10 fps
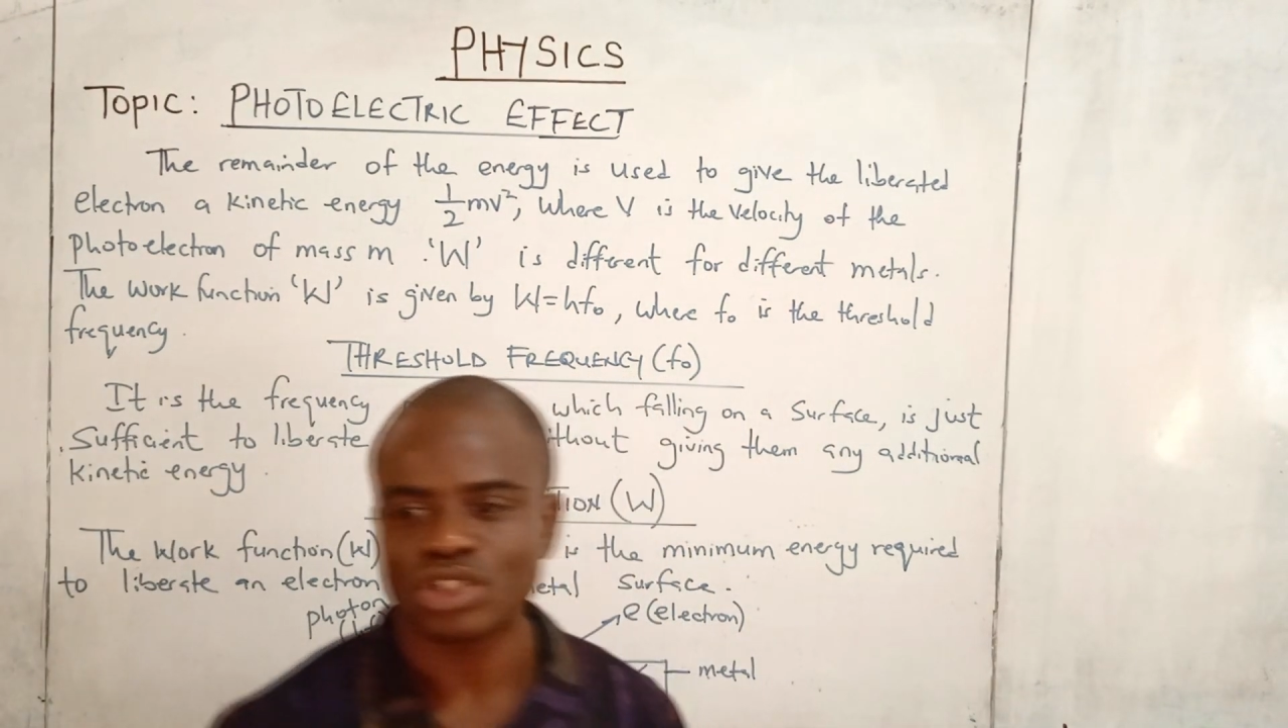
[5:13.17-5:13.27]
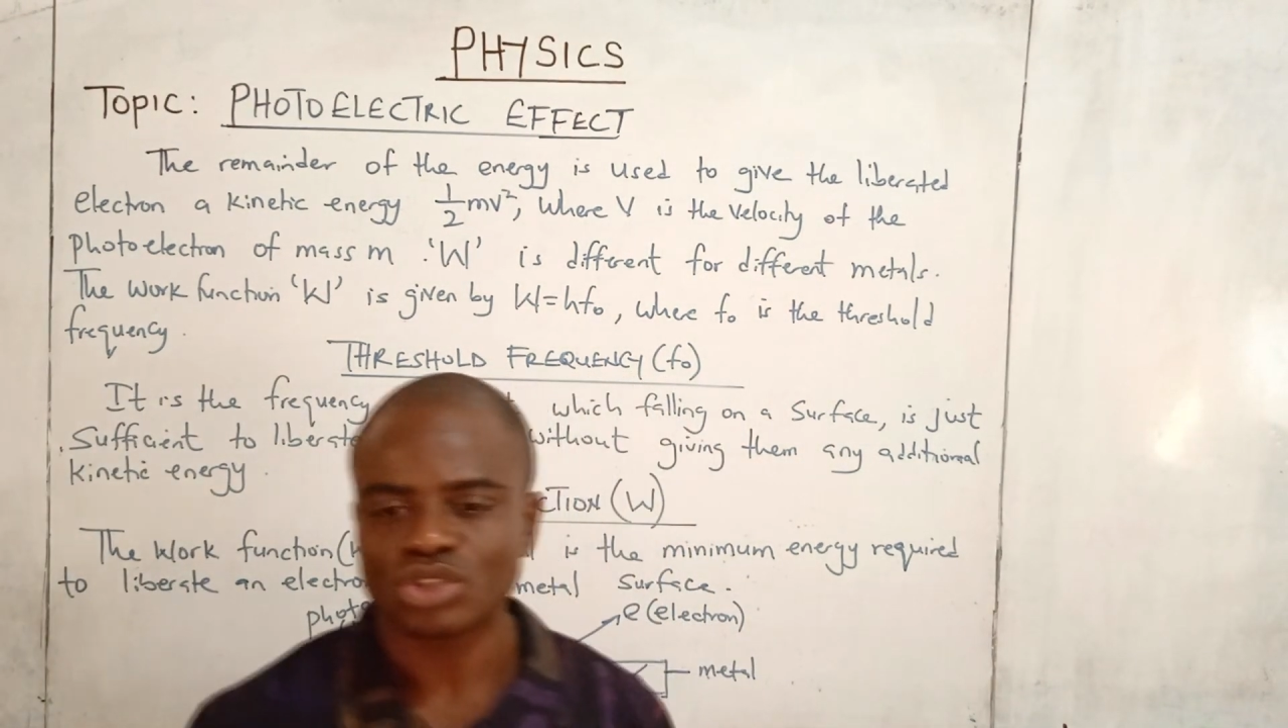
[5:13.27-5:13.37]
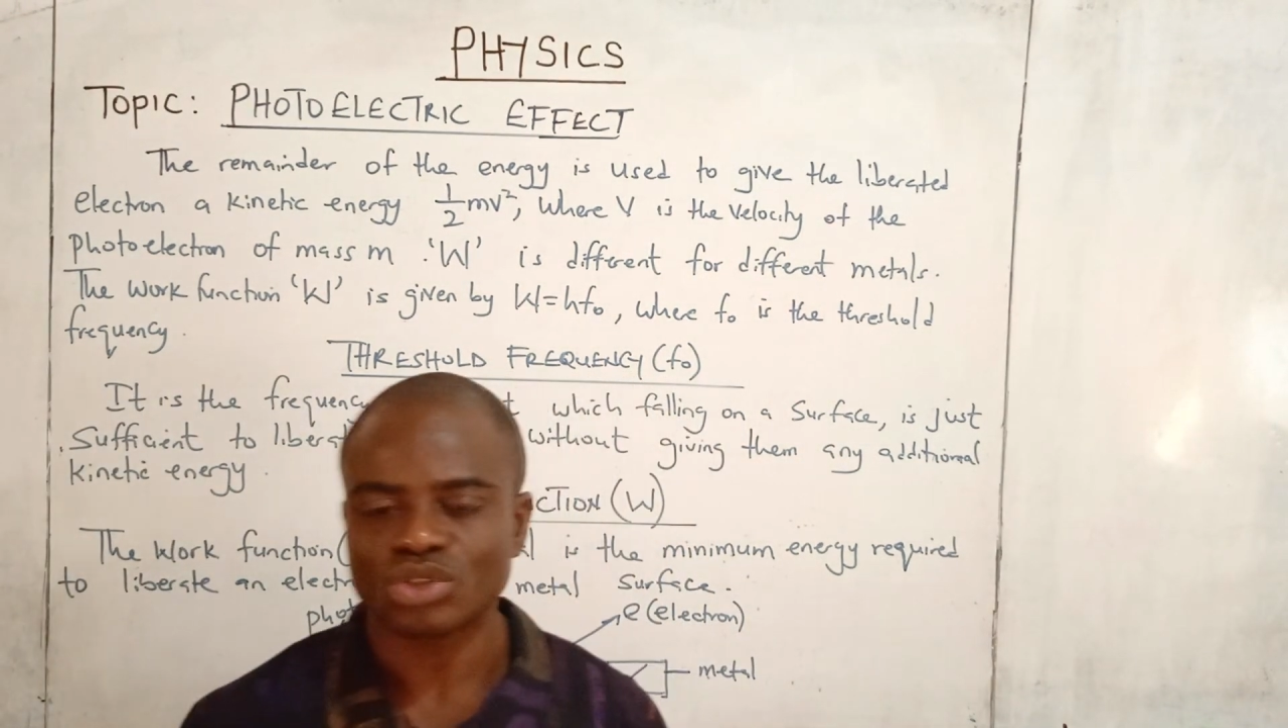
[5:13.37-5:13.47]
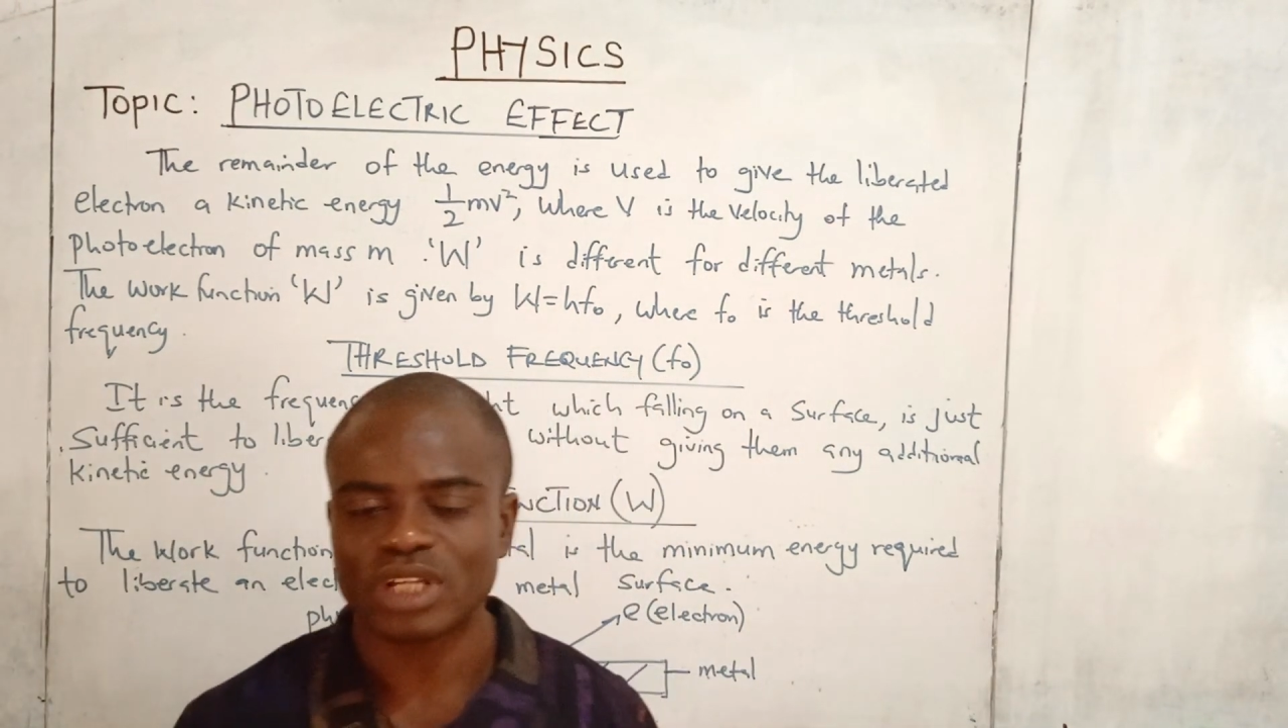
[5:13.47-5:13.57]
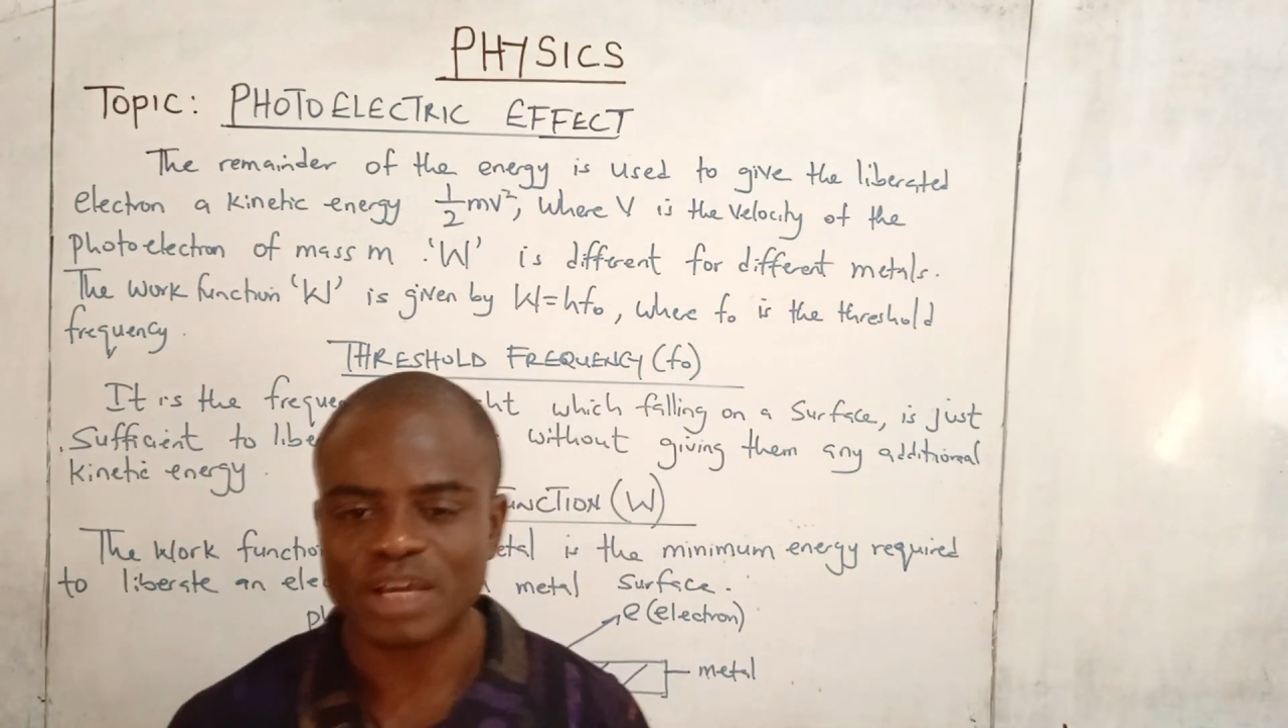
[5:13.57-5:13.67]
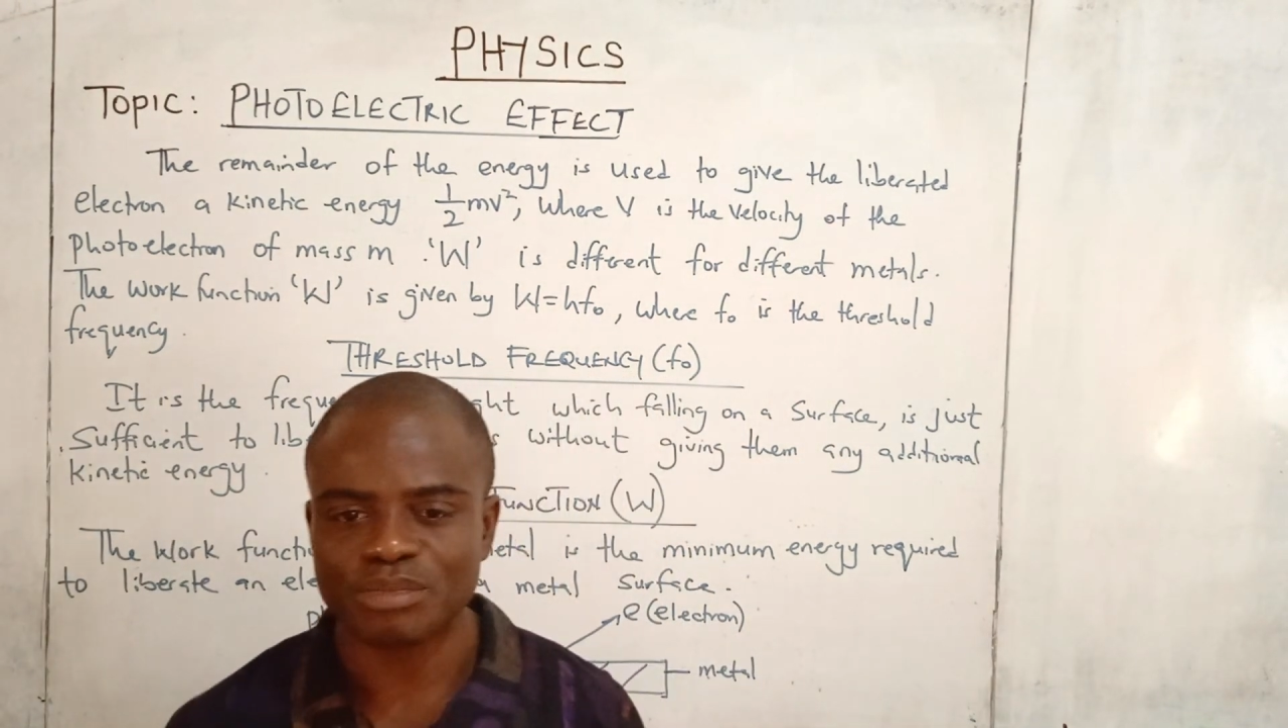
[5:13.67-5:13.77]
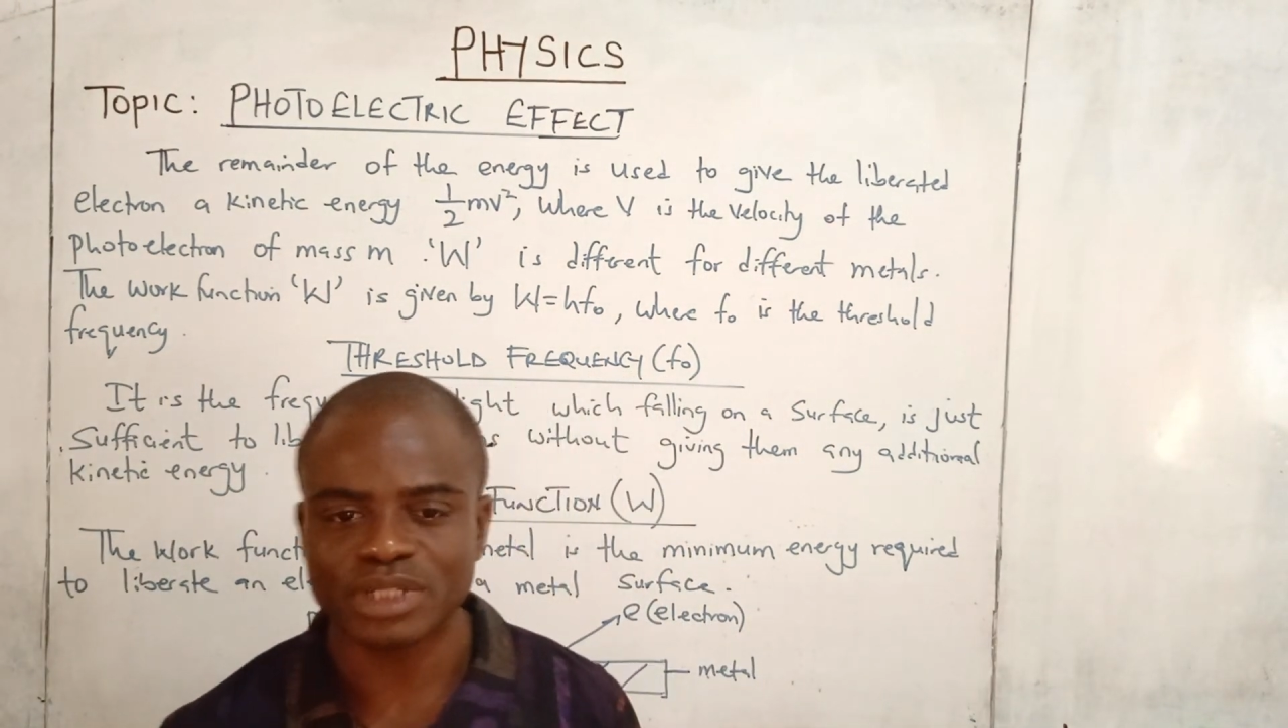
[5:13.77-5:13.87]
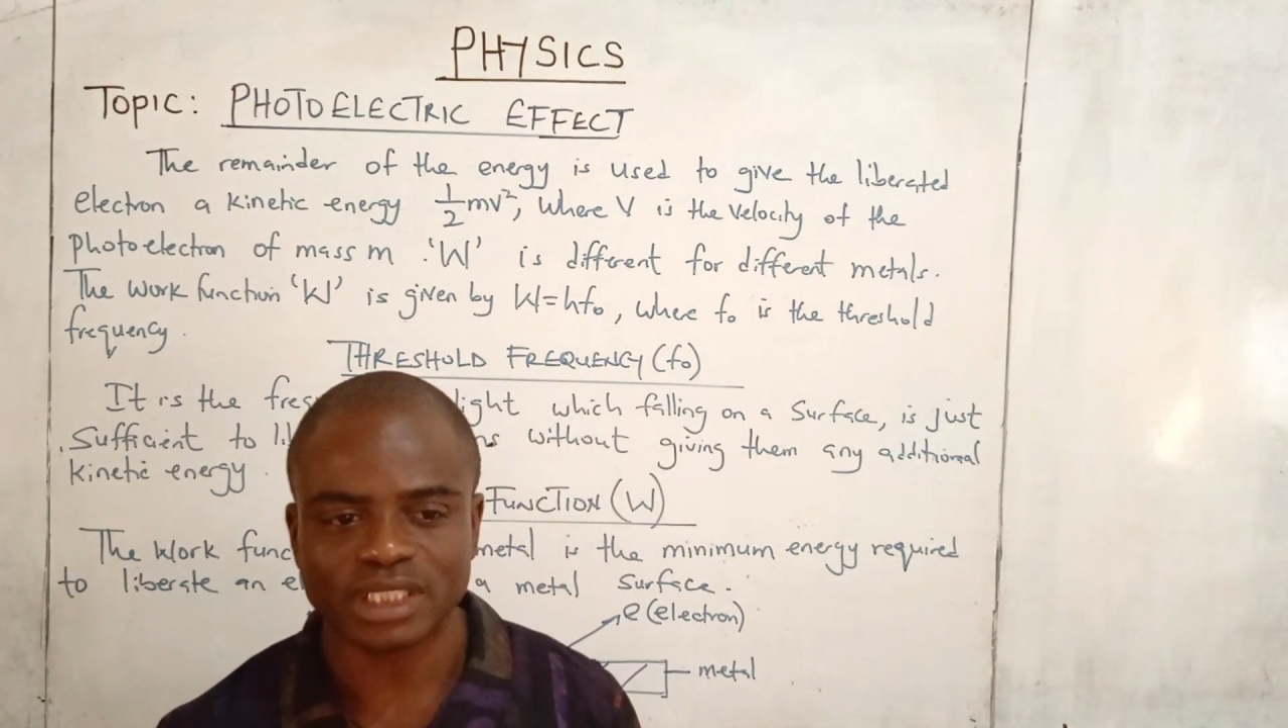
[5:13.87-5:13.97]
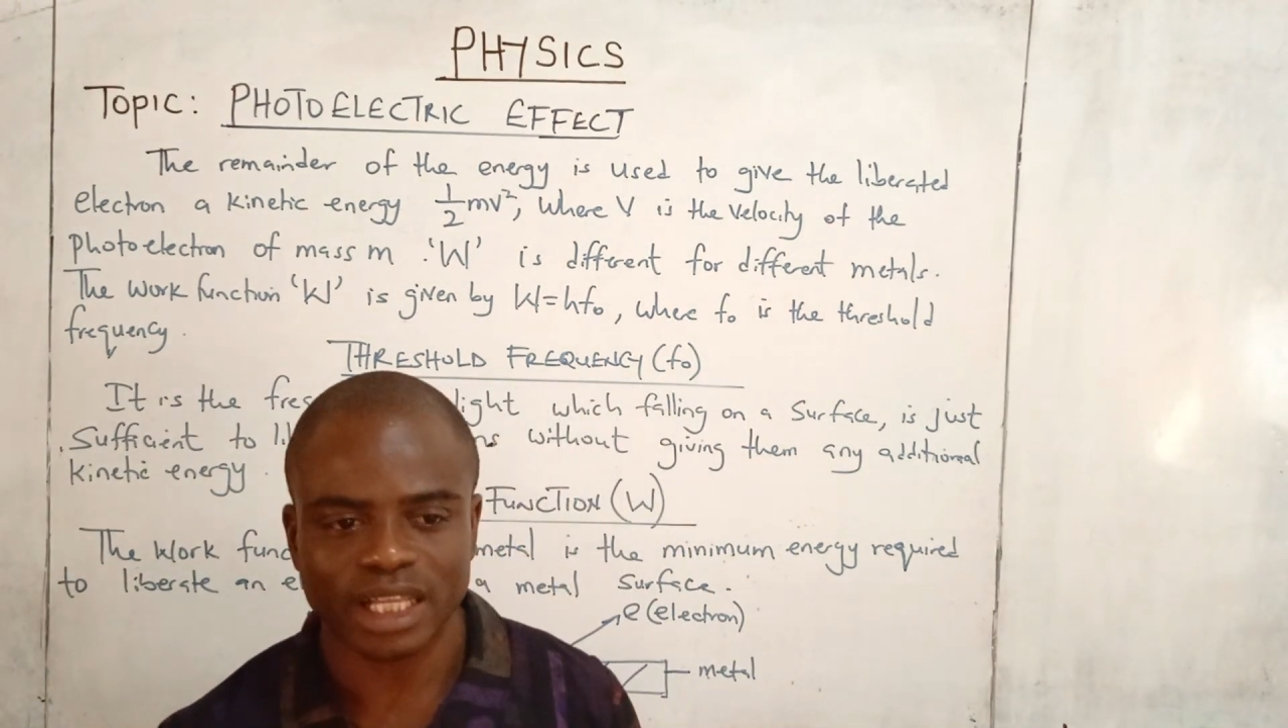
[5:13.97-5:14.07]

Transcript: to liberate